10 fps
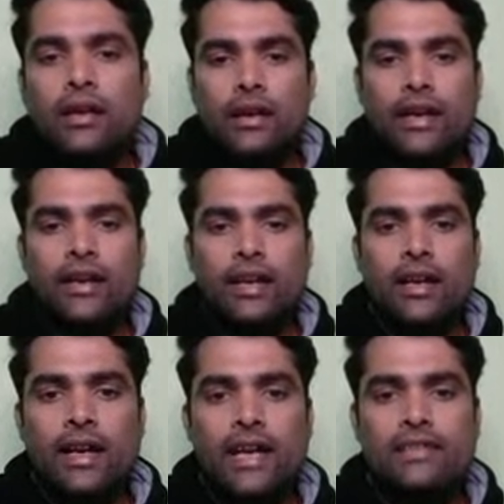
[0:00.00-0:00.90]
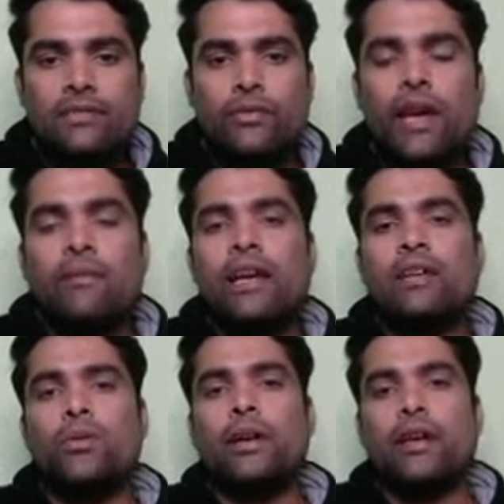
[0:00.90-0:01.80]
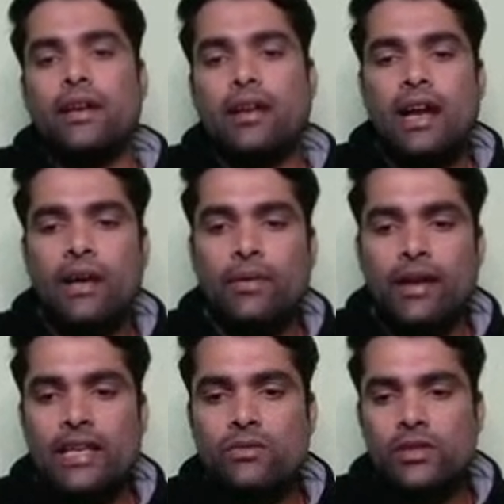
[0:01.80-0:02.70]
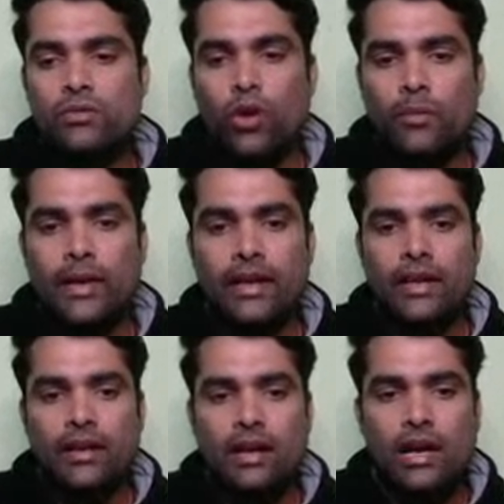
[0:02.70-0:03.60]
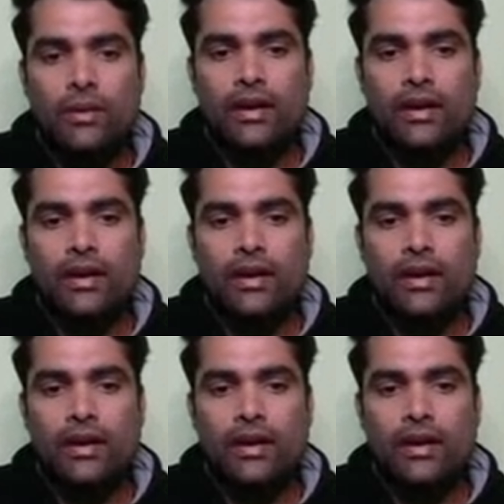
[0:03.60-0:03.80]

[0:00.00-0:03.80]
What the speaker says: Right now, as we have calculated, and our S is what, my dear? Our